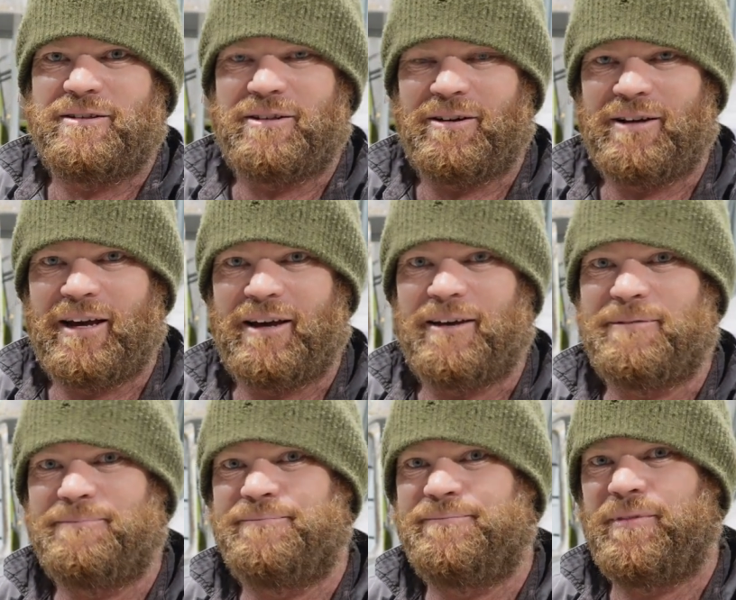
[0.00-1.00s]
So yeah,
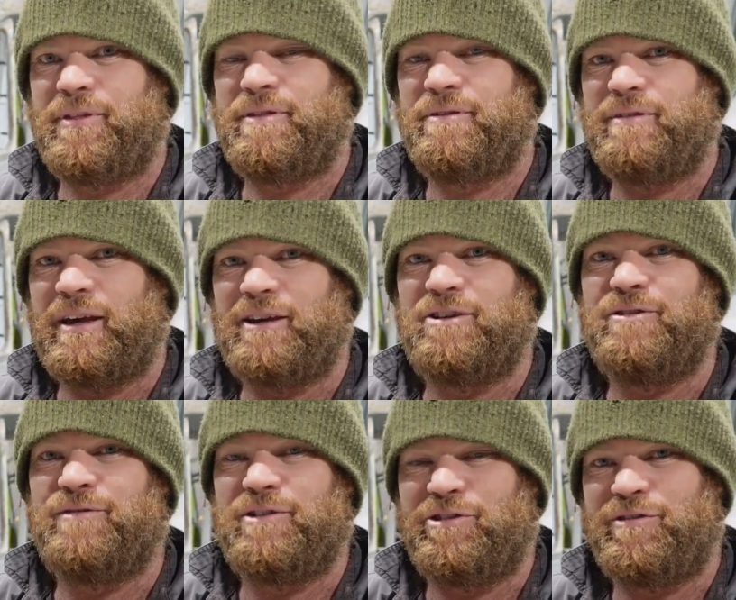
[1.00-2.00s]
thank you
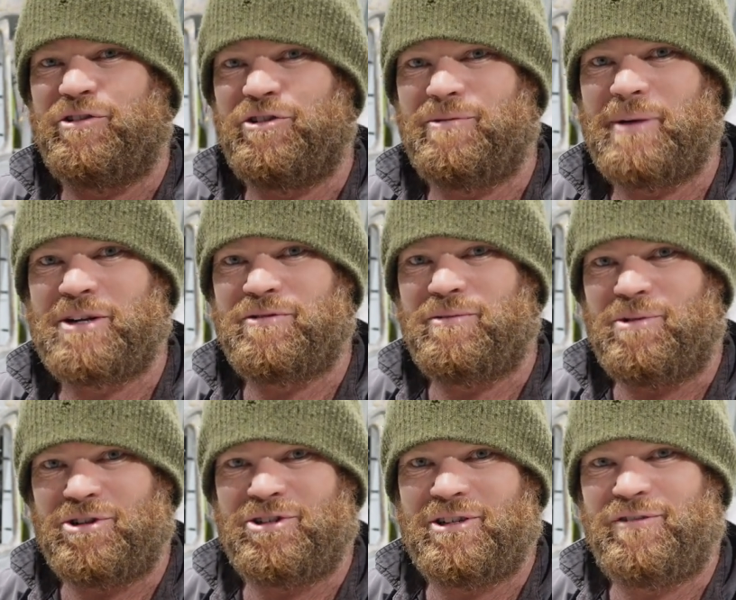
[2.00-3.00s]
very, very much for
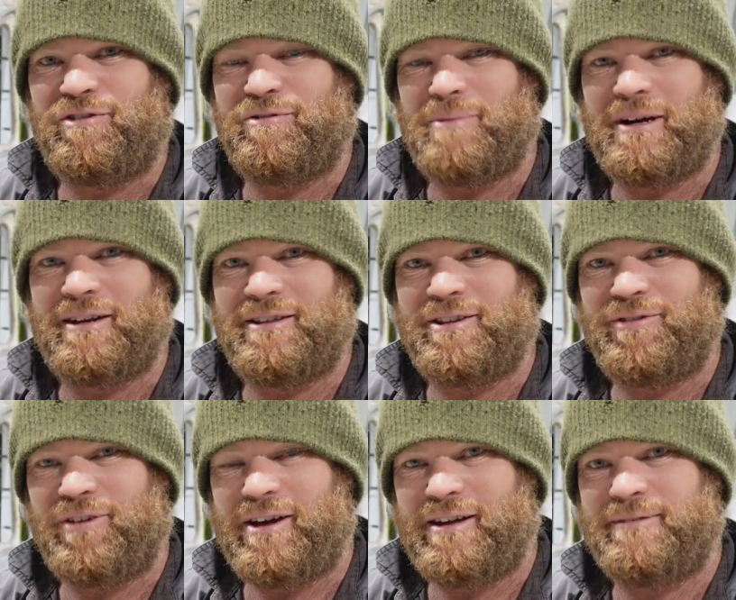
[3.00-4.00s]
watching if you've made it this
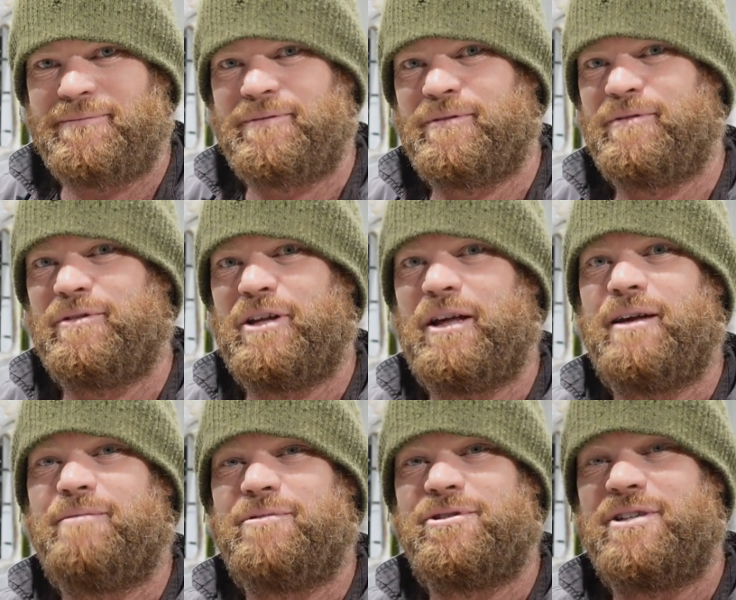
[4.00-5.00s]
far,
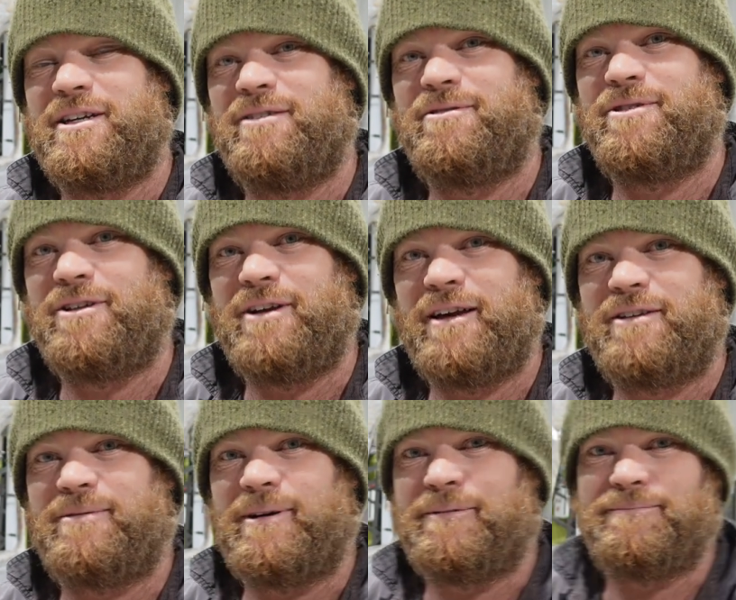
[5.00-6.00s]
and we'll see you on the next one.